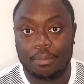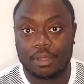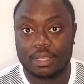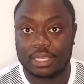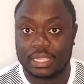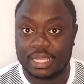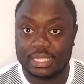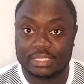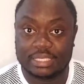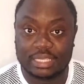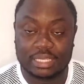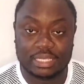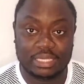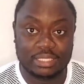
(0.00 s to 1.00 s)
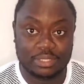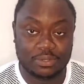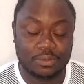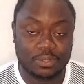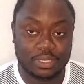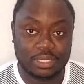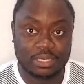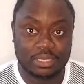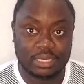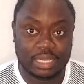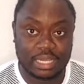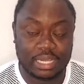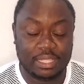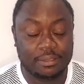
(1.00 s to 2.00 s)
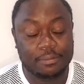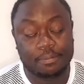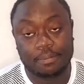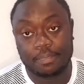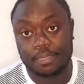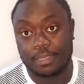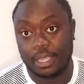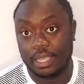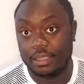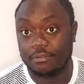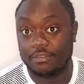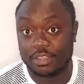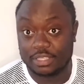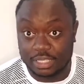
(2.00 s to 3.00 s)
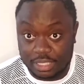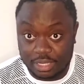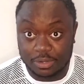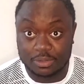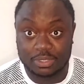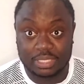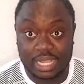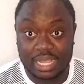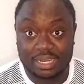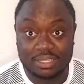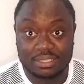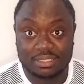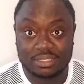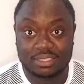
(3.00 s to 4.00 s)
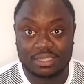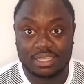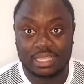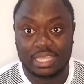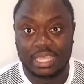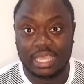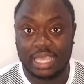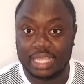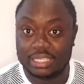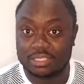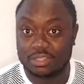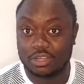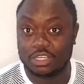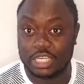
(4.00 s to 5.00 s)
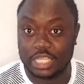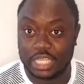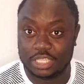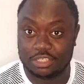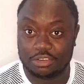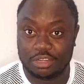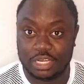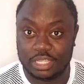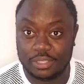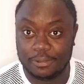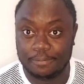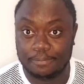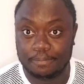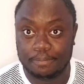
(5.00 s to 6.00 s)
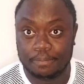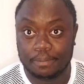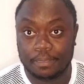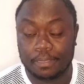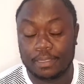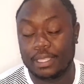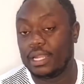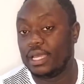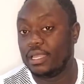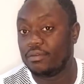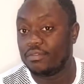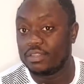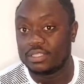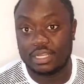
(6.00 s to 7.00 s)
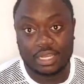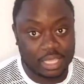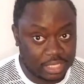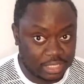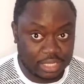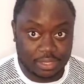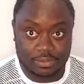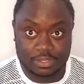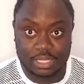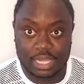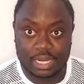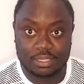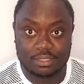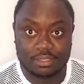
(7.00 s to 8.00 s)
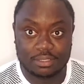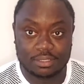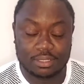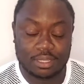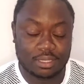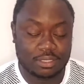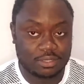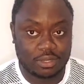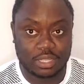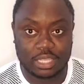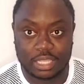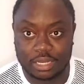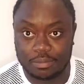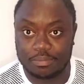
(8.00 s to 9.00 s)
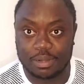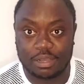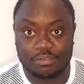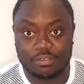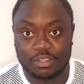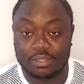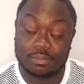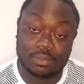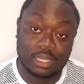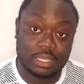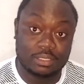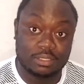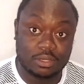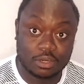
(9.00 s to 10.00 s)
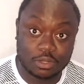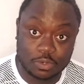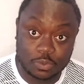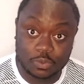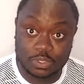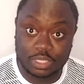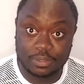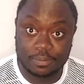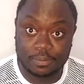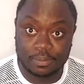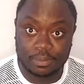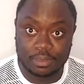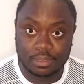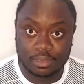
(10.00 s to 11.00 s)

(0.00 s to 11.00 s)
But constantly doing that, I invest $1,000 and start day trading. Then I invest the next $1,000. I start gaining profit. I start losing,